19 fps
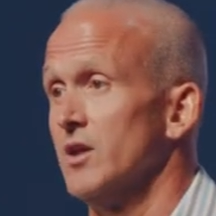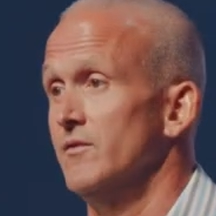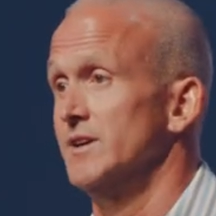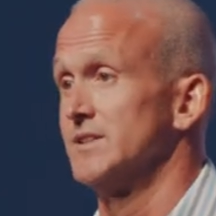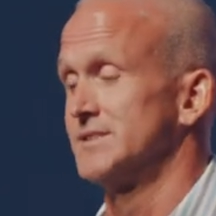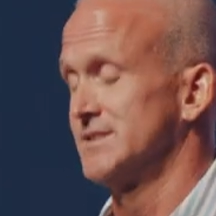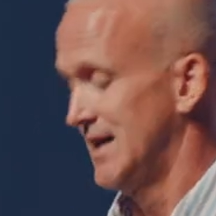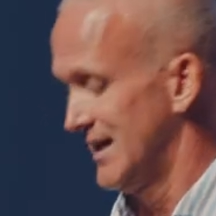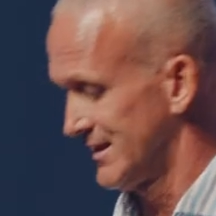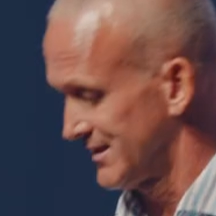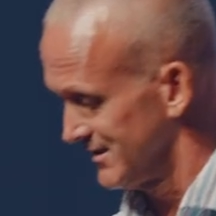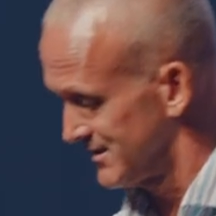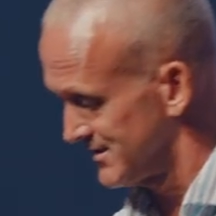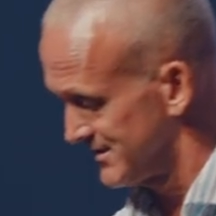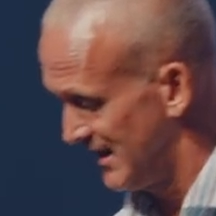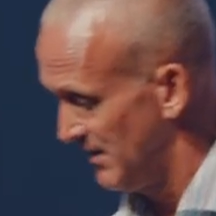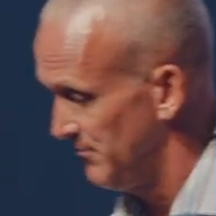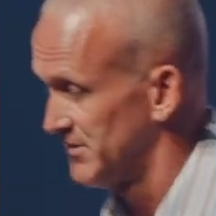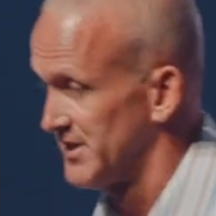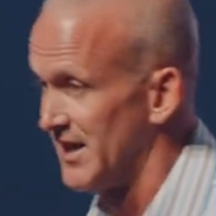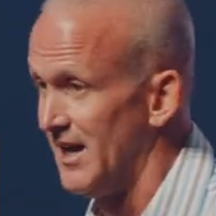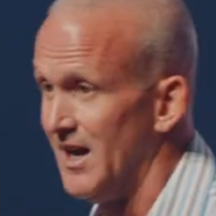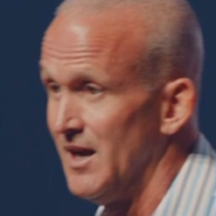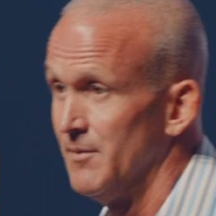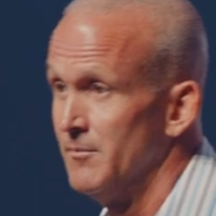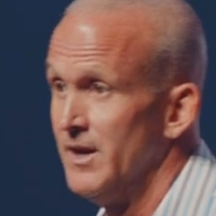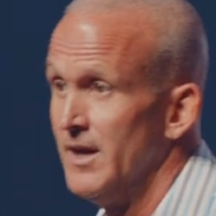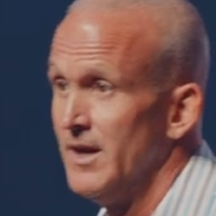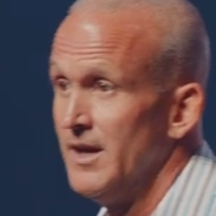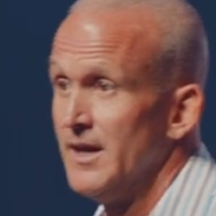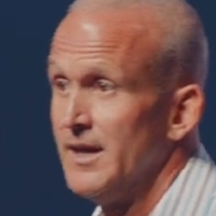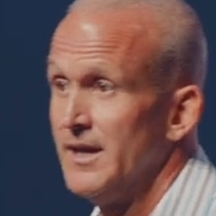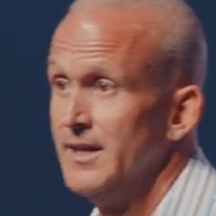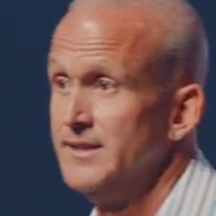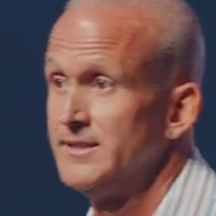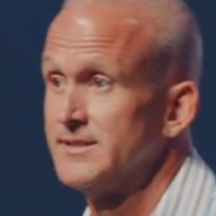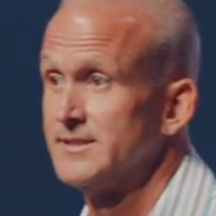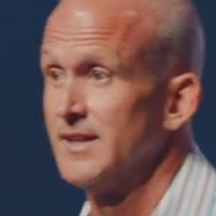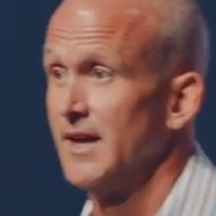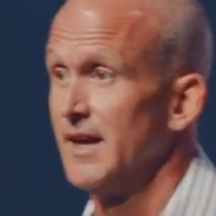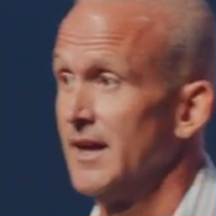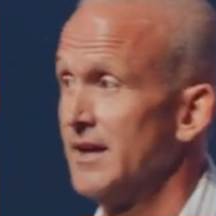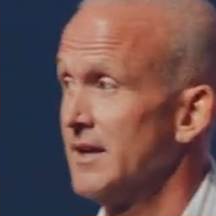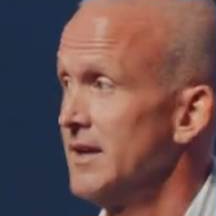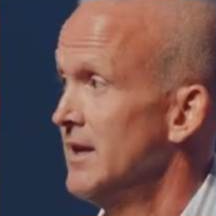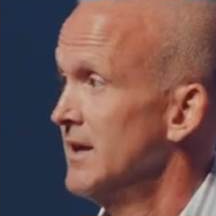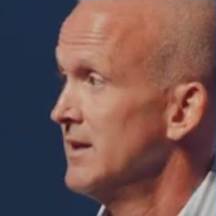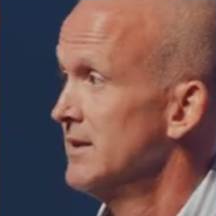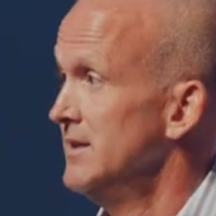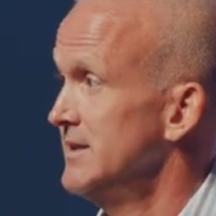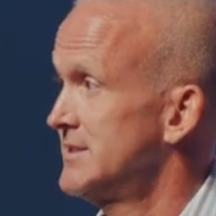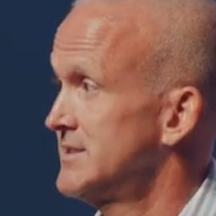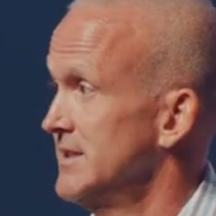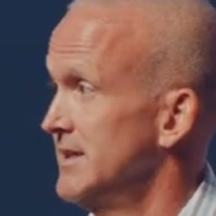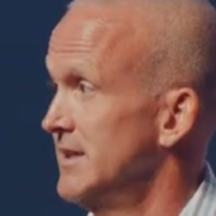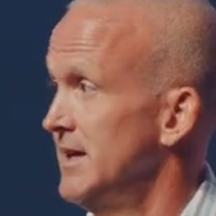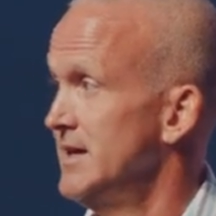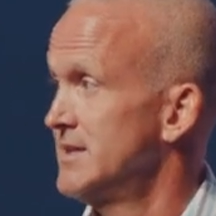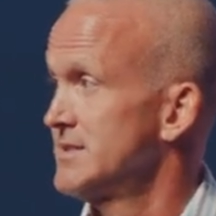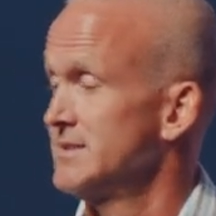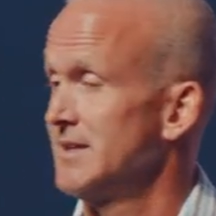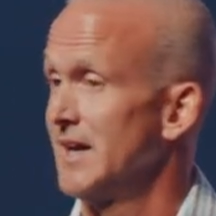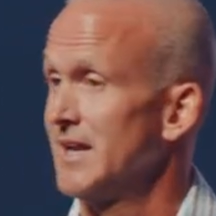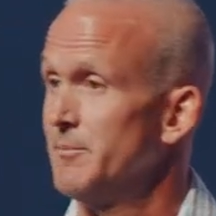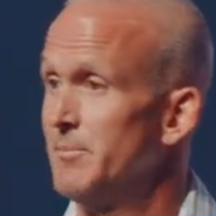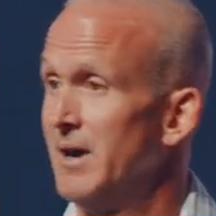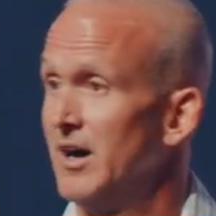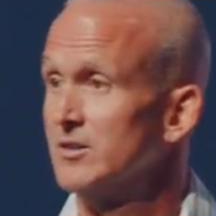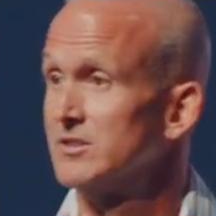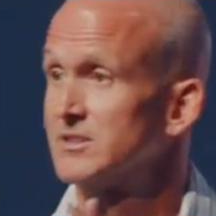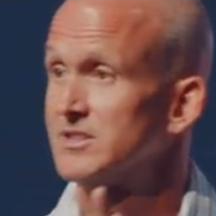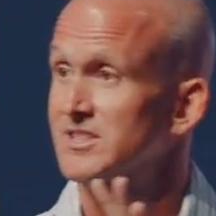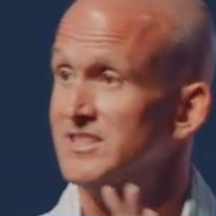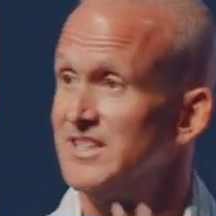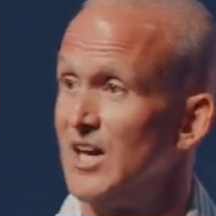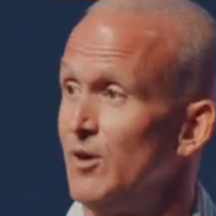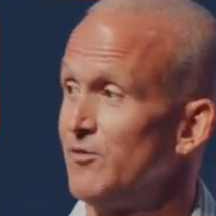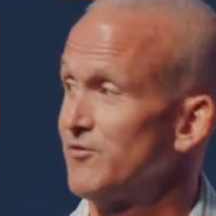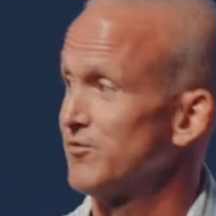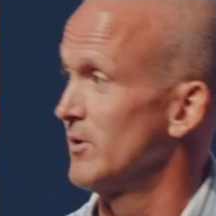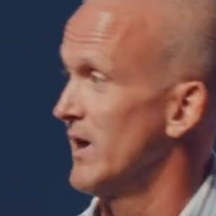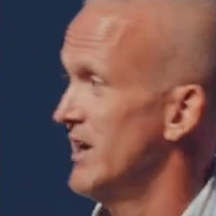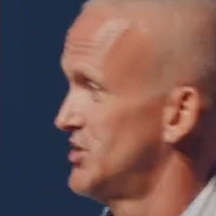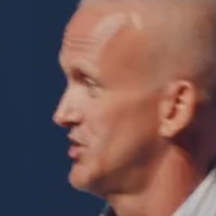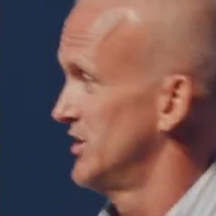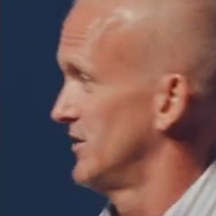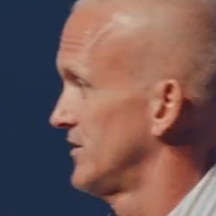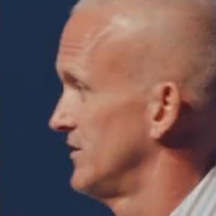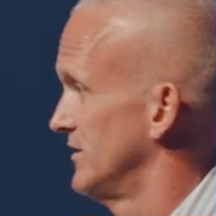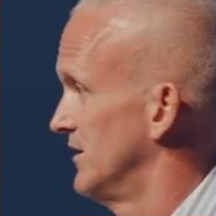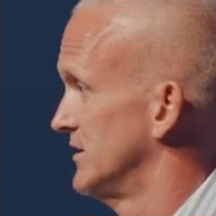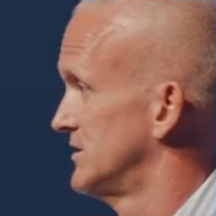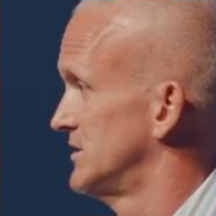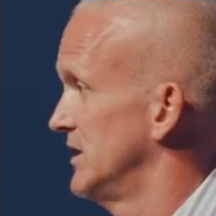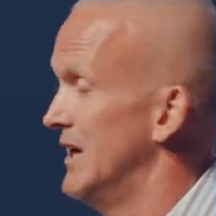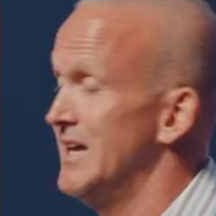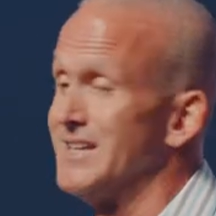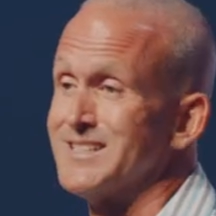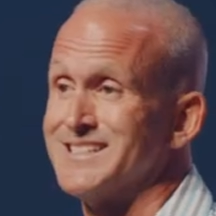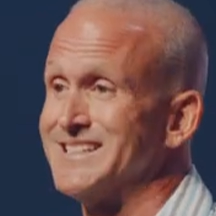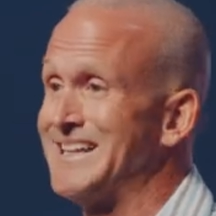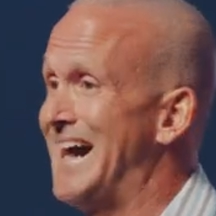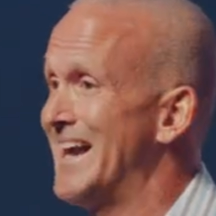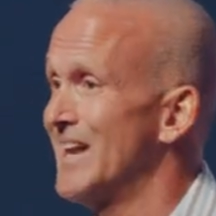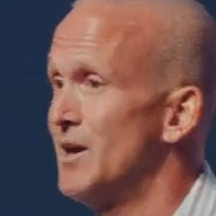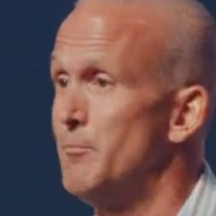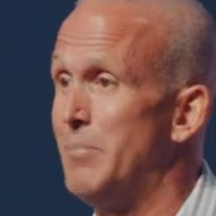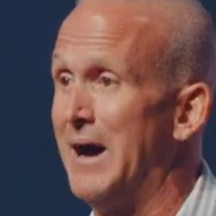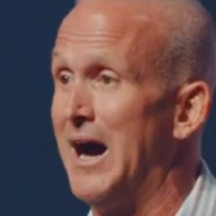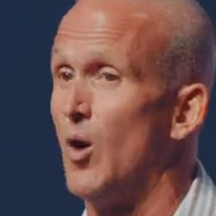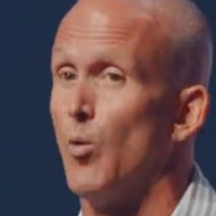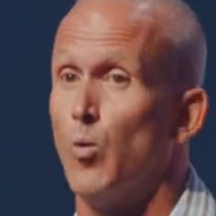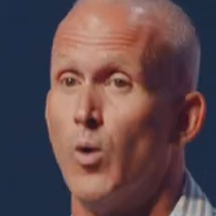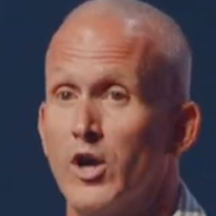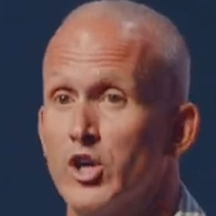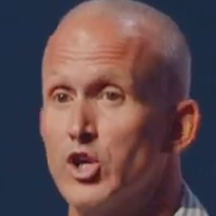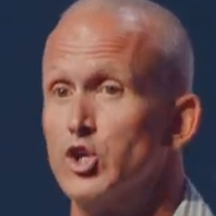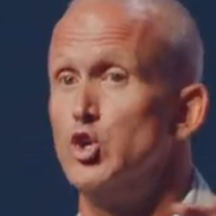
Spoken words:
us at the same time. He's saying, listen, it's not about self-righteousness. It's not about what